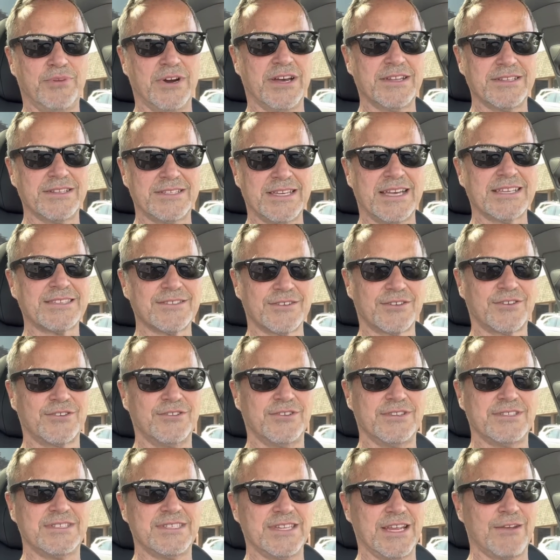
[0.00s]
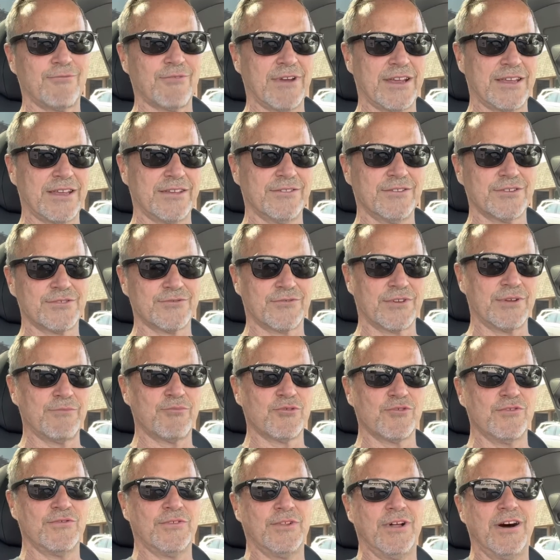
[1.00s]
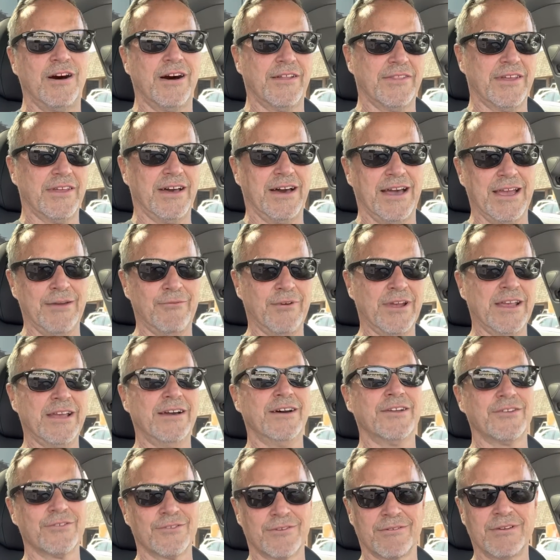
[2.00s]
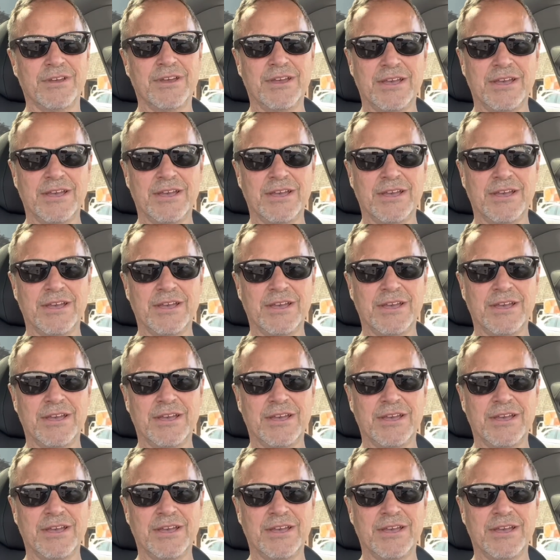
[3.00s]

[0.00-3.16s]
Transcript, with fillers: but Tesla could seek regulatory approval on the highway under